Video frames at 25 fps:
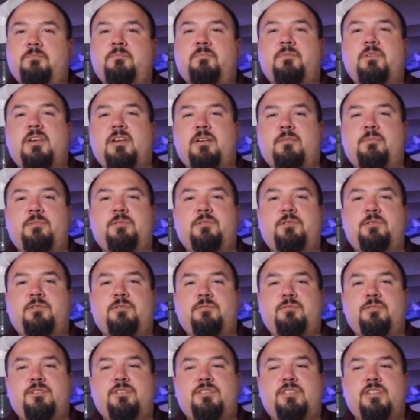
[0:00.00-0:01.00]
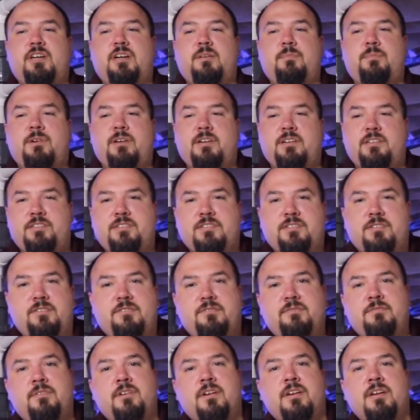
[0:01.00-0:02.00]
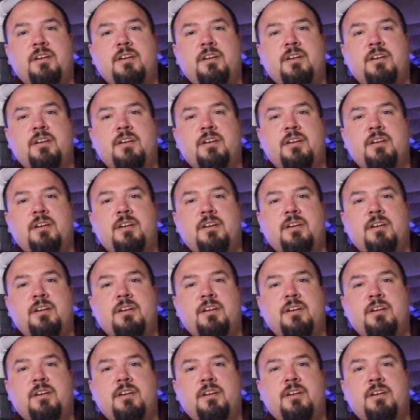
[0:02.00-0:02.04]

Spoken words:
be able to do the job on its own.